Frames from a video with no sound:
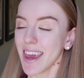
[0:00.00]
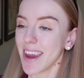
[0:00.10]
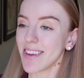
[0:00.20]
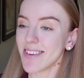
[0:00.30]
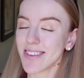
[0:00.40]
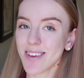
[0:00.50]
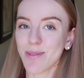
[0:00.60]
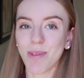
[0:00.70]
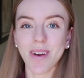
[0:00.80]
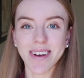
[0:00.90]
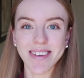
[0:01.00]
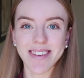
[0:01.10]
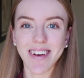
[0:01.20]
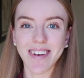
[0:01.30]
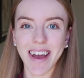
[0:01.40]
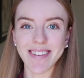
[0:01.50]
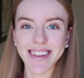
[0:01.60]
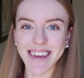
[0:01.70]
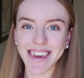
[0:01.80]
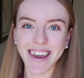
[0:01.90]
and to just explore. So I will
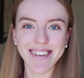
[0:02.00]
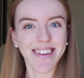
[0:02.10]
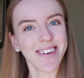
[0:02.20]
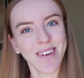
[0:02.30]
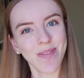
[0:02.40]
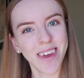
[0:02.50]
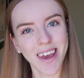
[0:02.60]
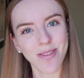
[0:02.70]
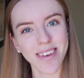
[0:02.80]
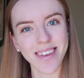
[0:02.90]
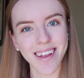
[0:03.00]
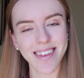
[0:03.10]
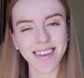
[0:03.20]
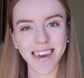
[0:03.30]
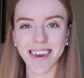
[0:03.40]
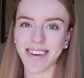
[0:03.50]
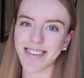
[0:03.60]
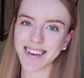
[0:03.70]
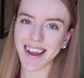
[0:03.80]
take you guys along with me as we sightsee Houston,